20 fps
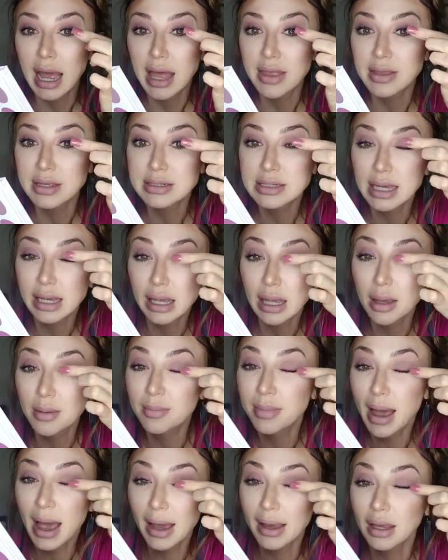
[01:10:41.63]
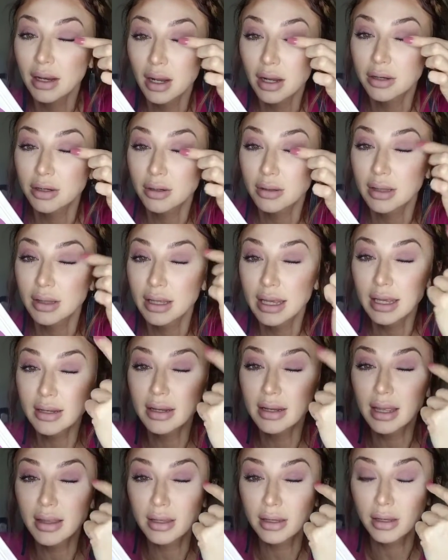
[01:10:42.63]
and then take it and pack it on your
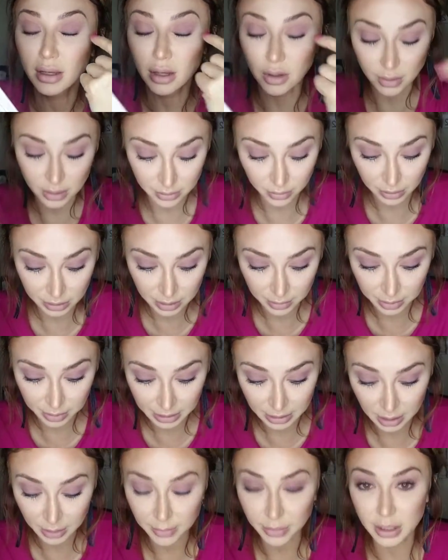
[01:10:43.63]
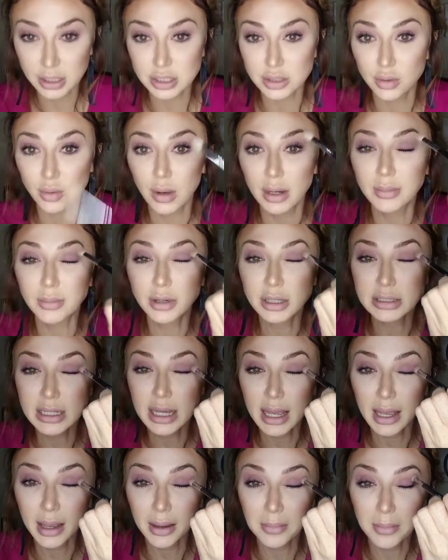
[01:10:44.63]
lid, and then go in with the blending brush one more
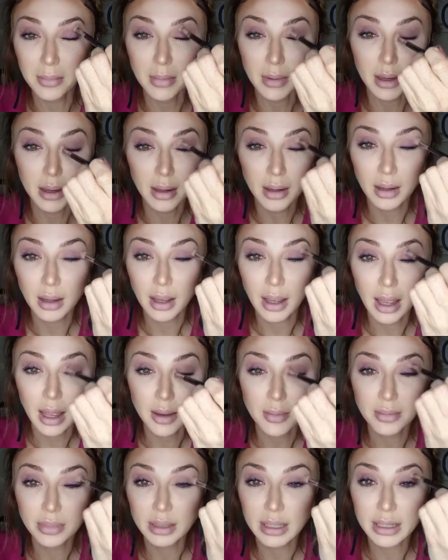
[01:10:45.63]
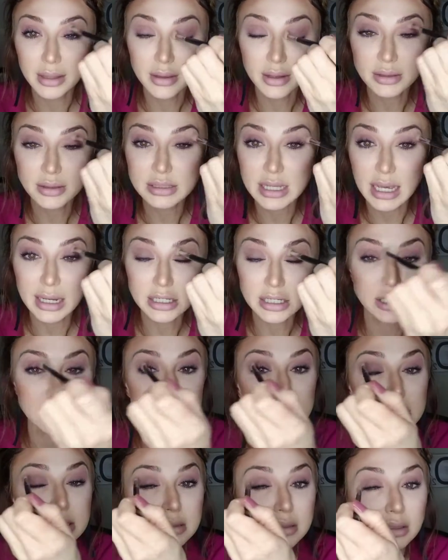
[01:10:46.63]
time and blend those
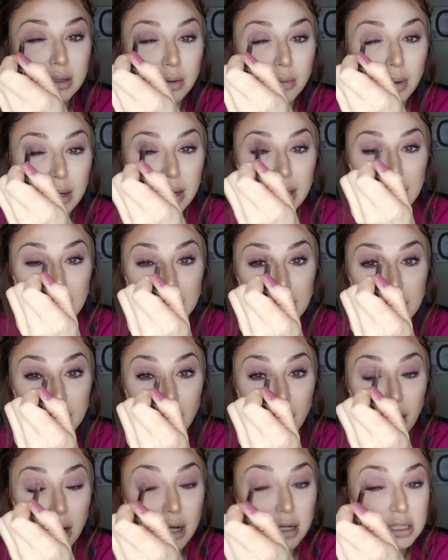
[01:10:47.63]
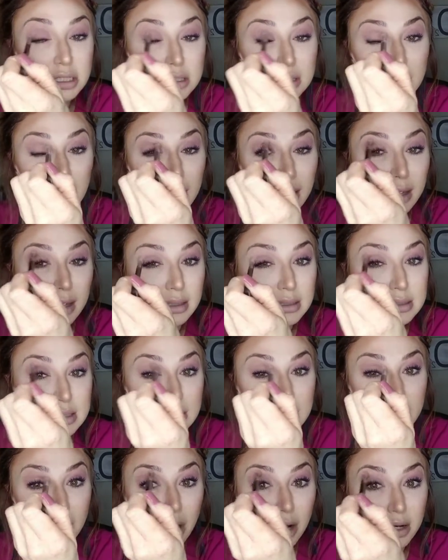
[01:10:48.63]
edges. You don't want any harsh lines,
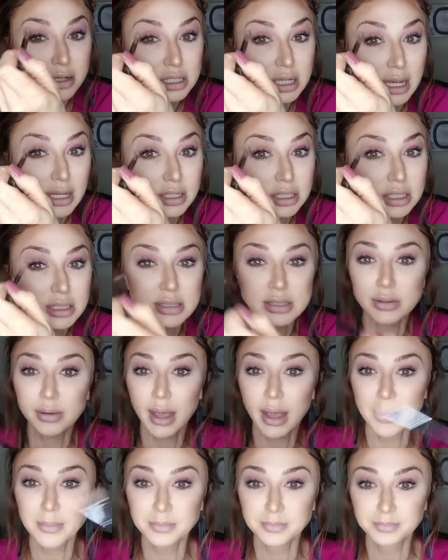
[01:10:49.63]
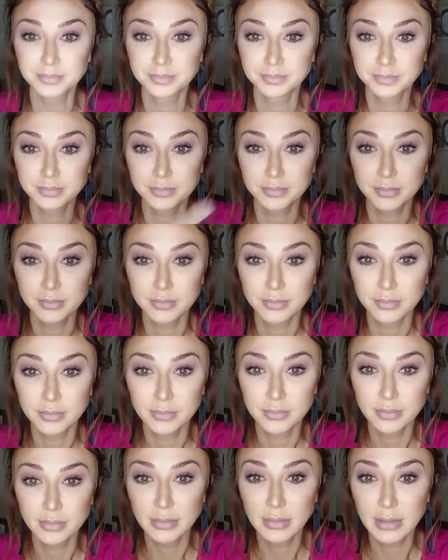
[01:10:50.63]
any harsh edges, okay?
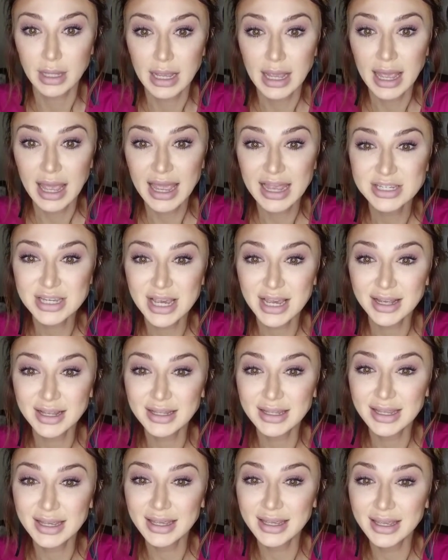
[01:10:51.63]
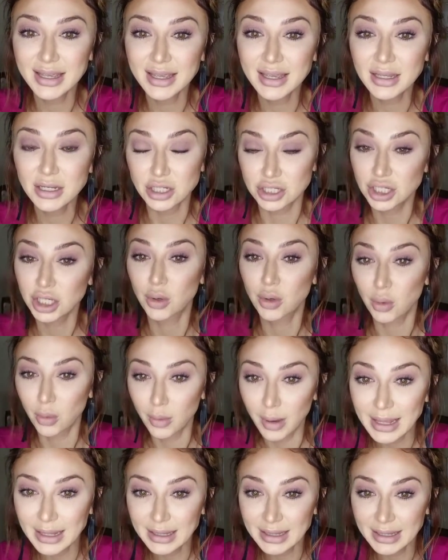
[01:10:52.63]
Hey, Jacqueline! Jaqueline!